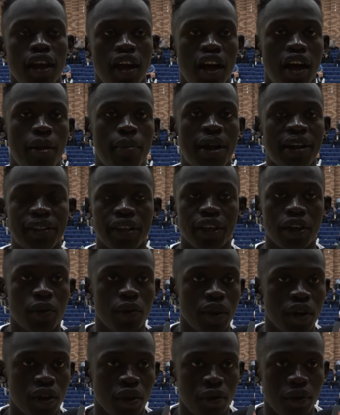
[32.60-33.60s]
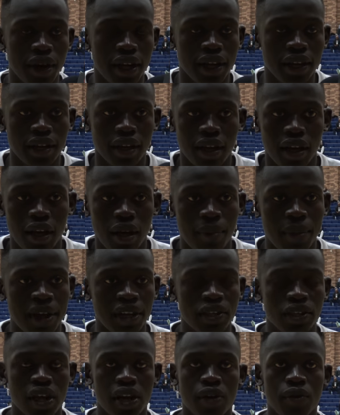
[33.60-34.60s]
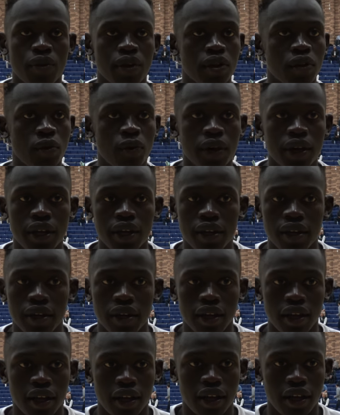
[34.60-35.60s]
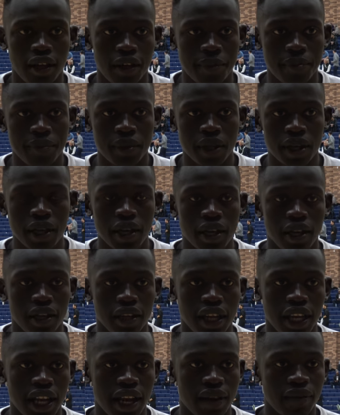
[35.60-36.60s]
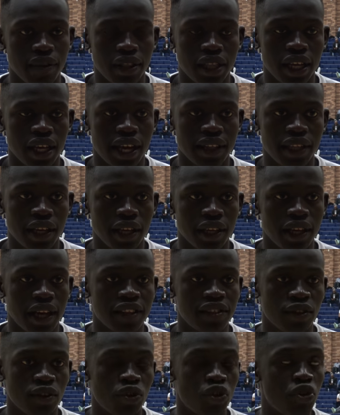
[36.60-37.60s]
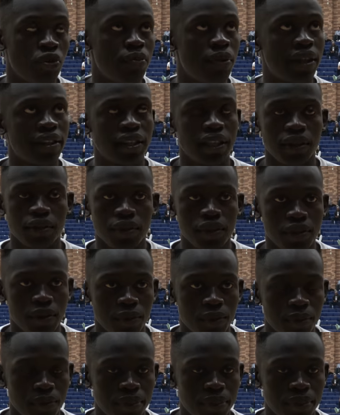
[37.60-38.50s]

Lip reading: I think it went great. I shot it really well. Did everything. I think as a group, I think we